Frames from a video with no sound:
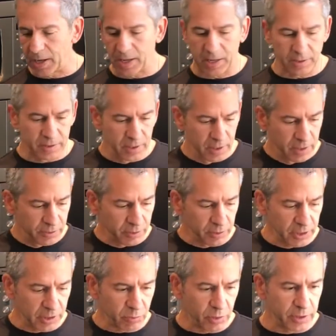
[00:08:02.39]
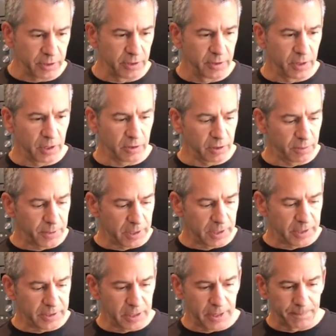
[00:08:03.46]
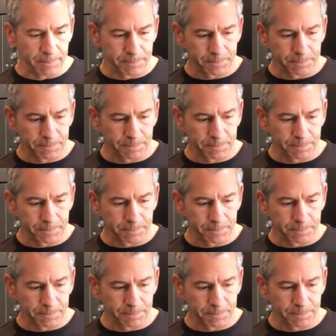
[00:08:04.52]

add the liquid a little bit at a time.